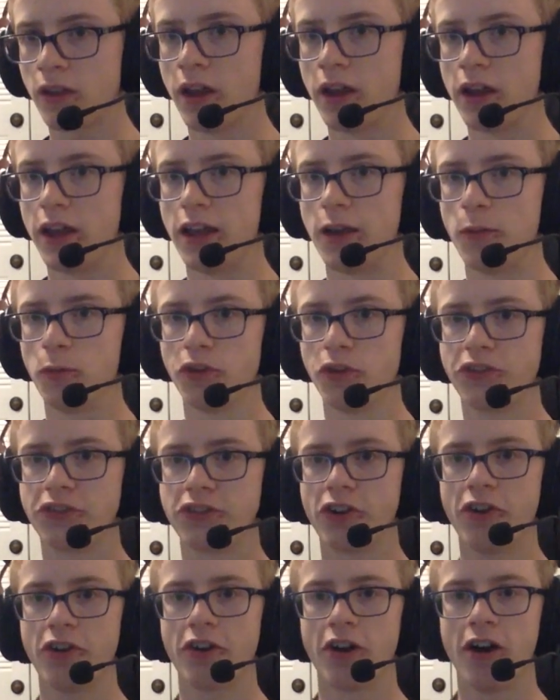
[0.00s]
It will
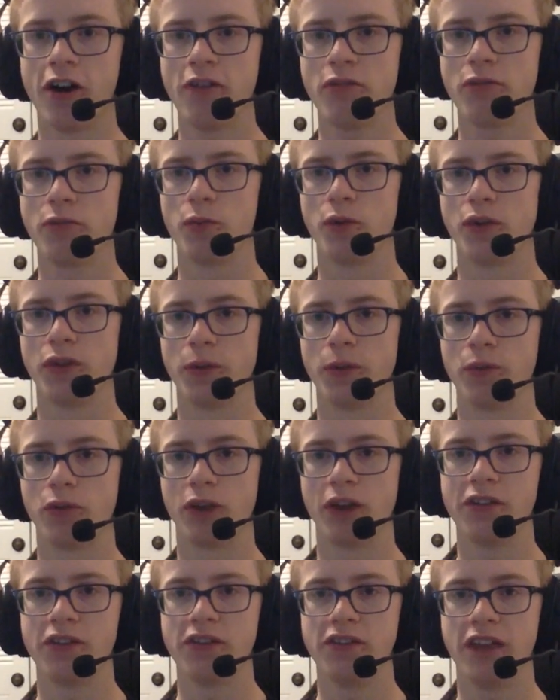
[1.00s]
start off with a
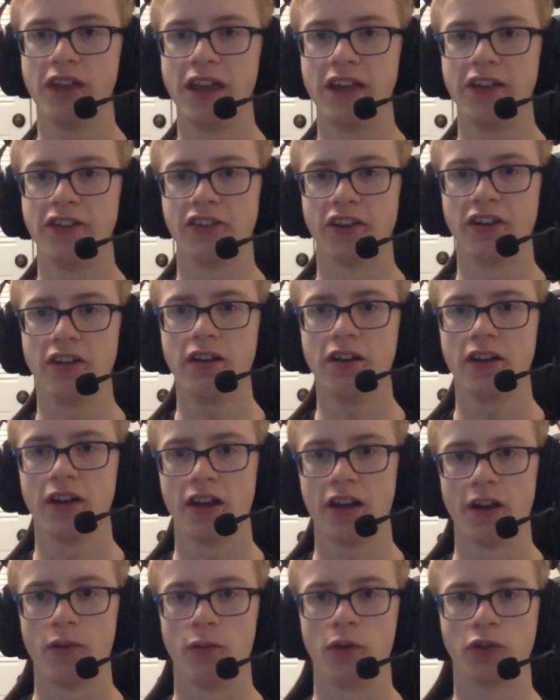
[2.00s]
presentation,
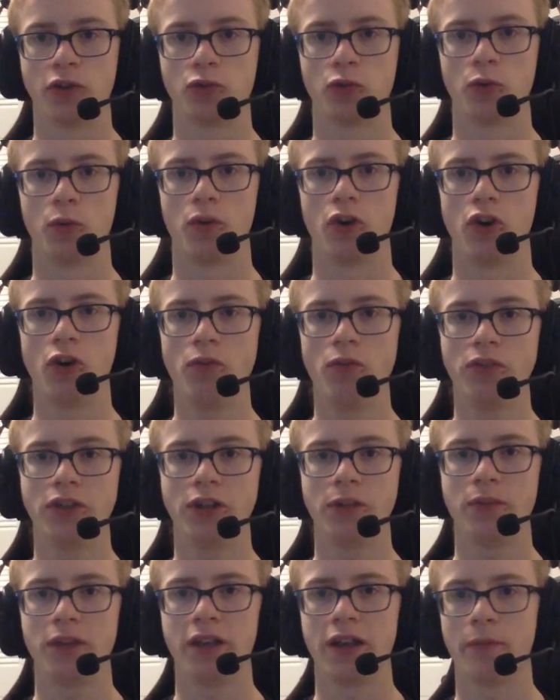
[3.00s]
which will hopefully
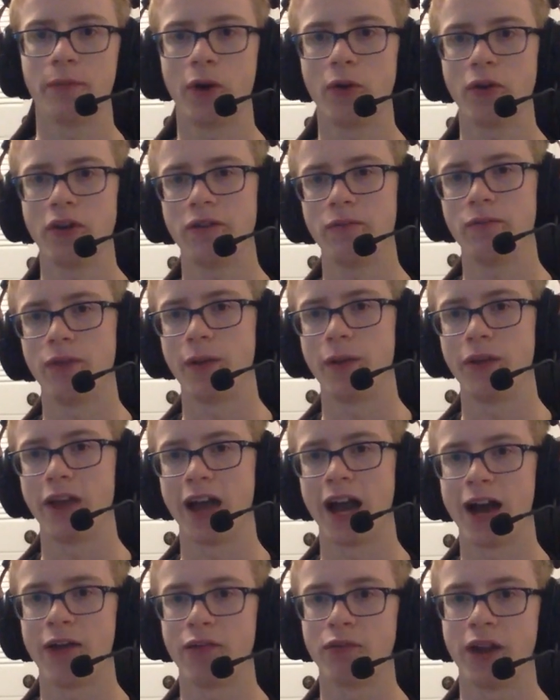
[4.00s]
be about maybe
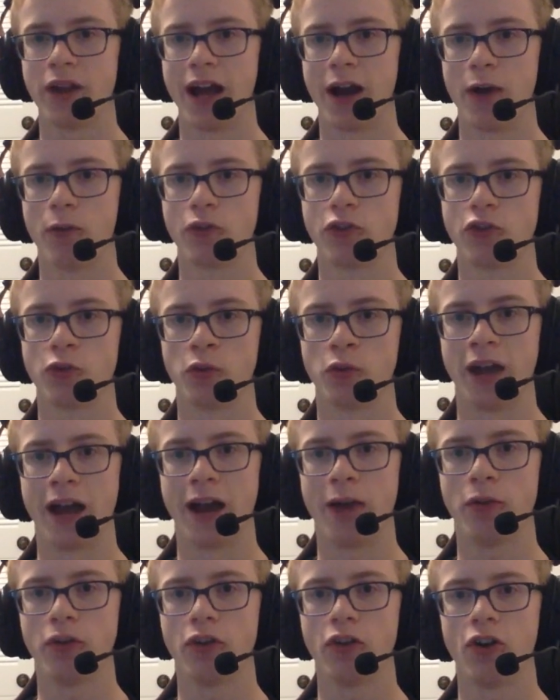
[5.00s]
half an hour to an
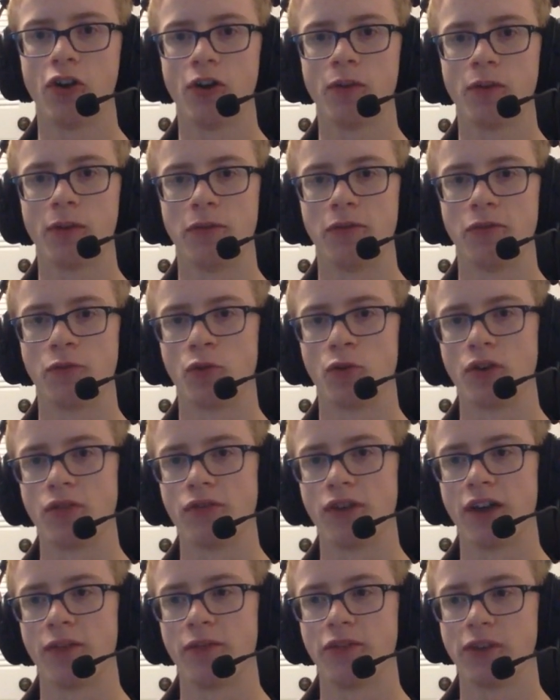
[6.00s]
hour long, maybe
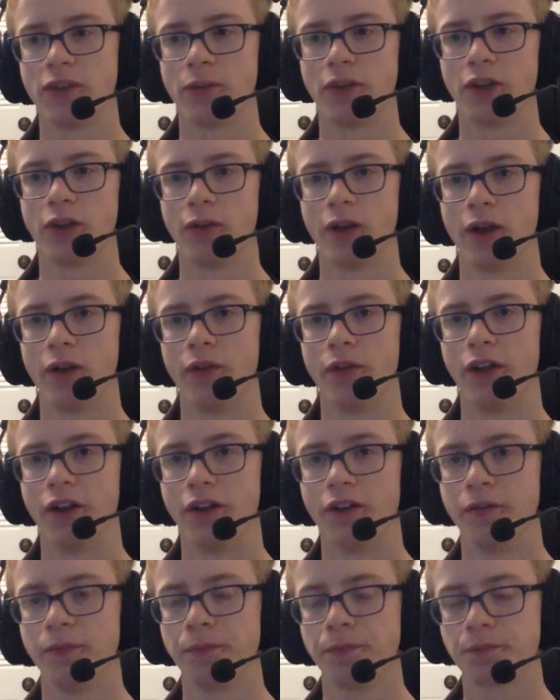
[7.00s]
45, something around
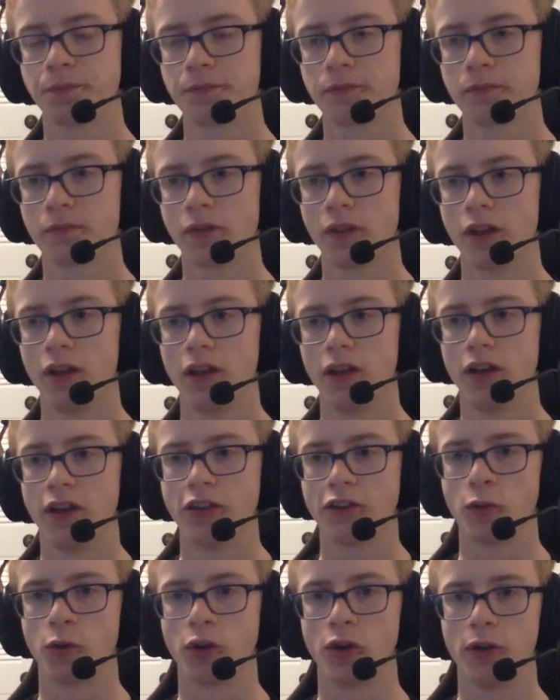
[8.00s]
there.
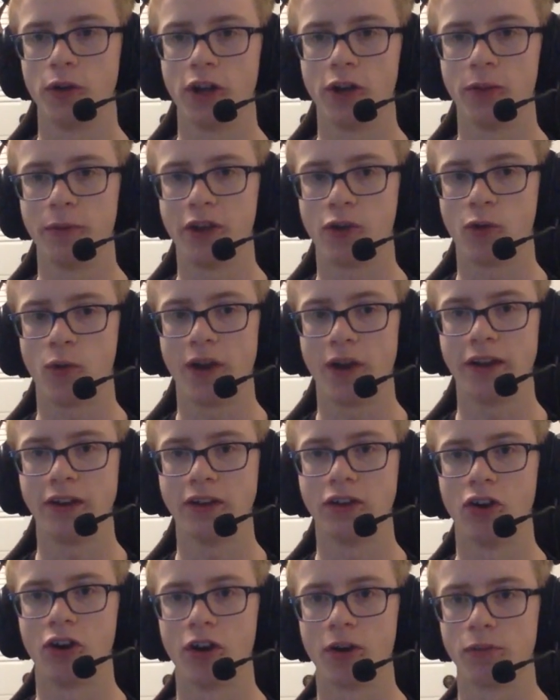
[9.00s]
So it'll be quite a
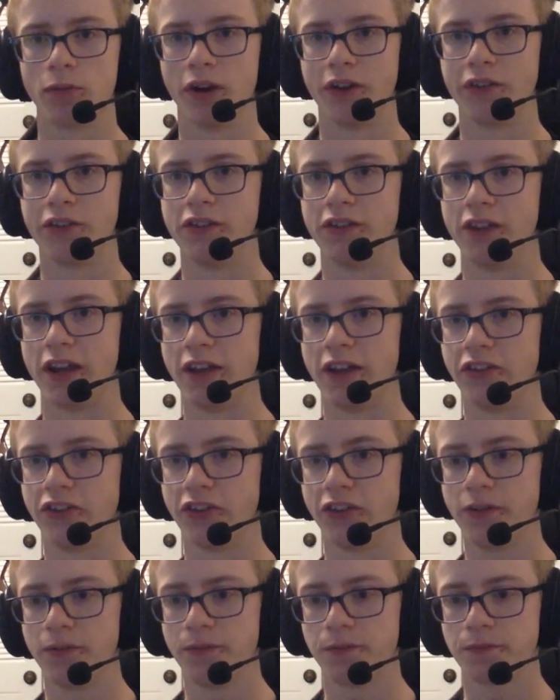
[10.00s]
long presentation.